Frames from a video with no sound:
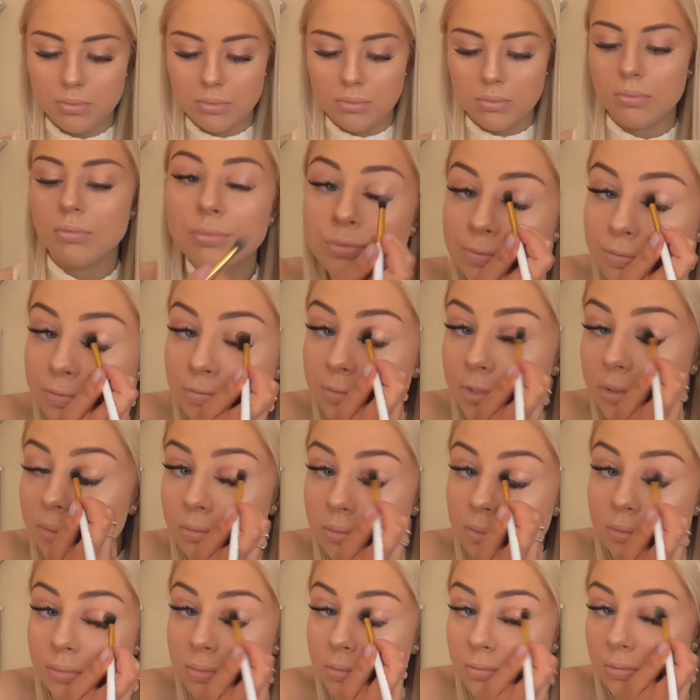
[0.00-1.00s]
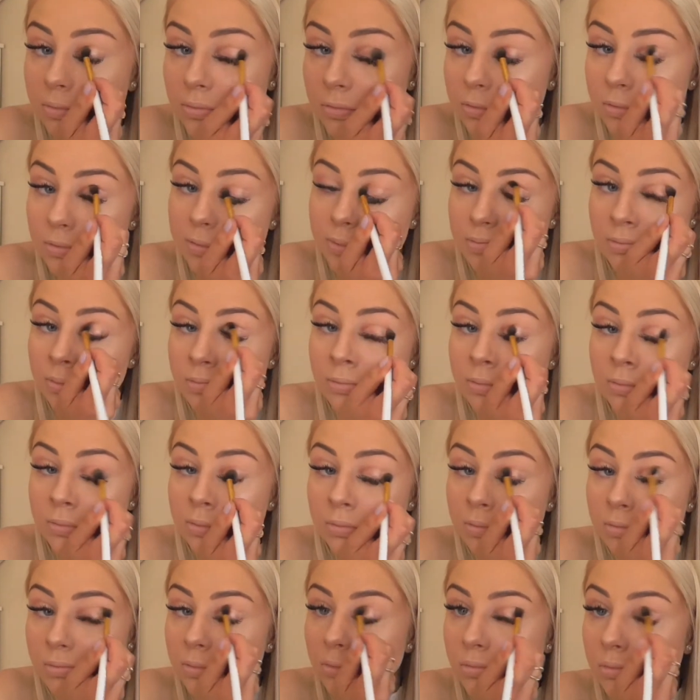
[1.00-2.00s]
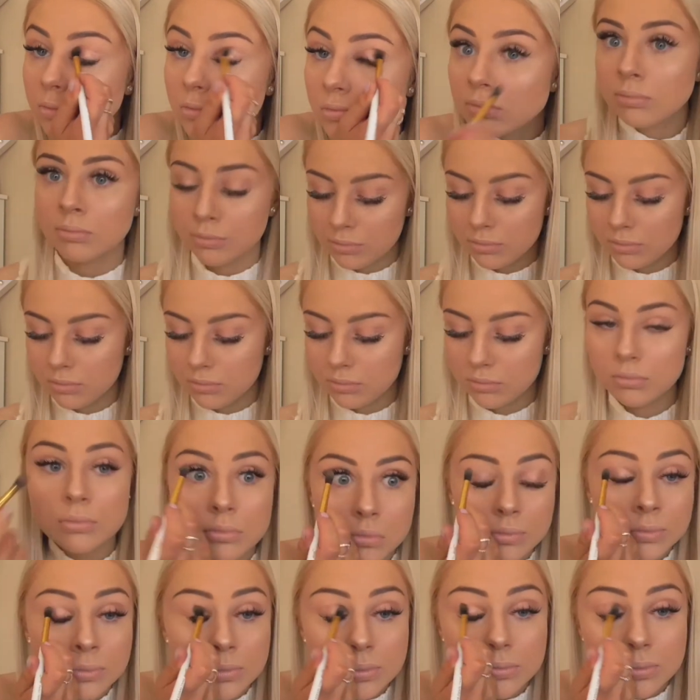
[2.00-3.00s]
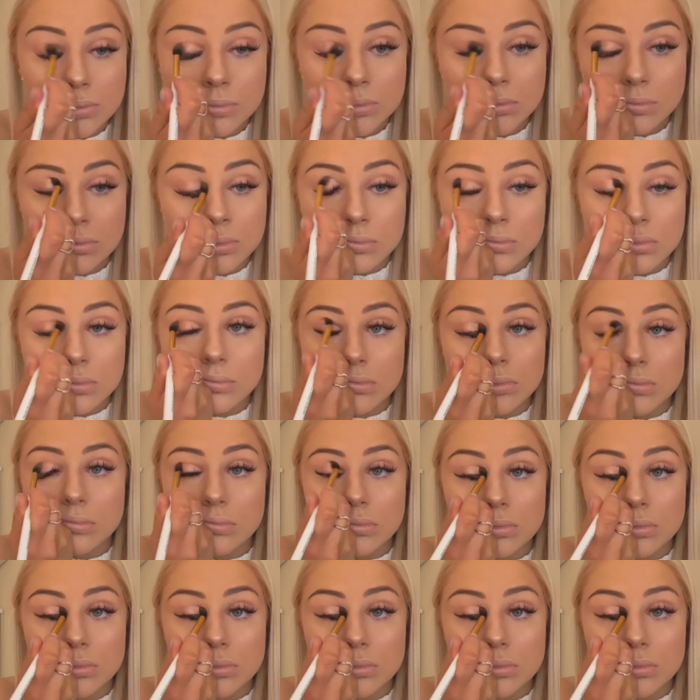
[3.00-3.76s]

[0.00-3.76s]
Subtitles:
(no one is talking)